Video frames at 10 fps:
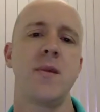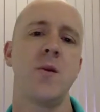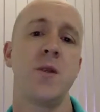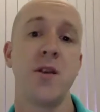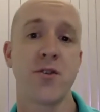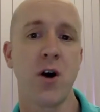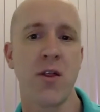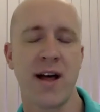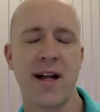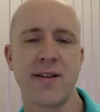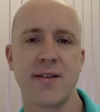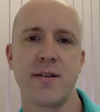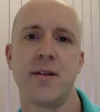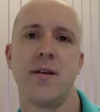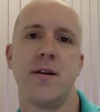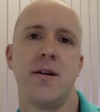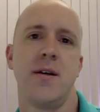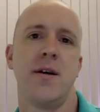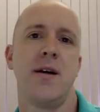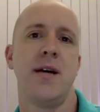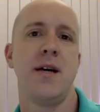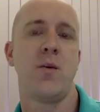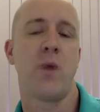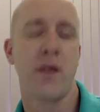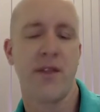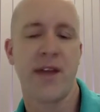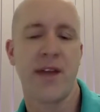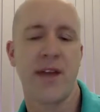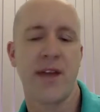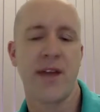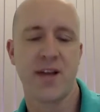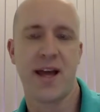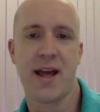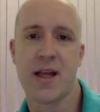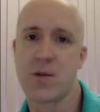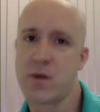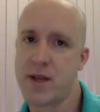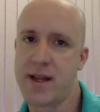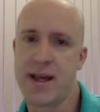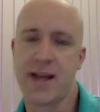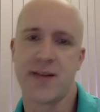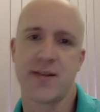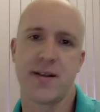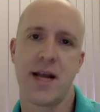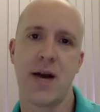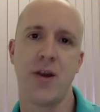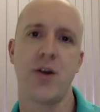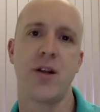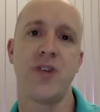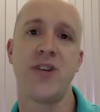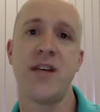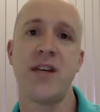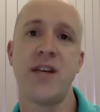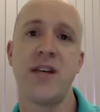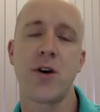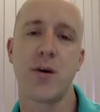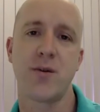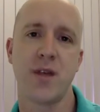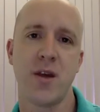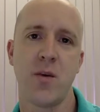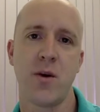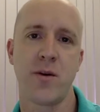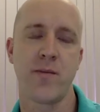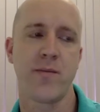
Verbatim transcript: When you've got that, one of the things it should be saying is, well, then here's how you can achieve the outcomes that you want.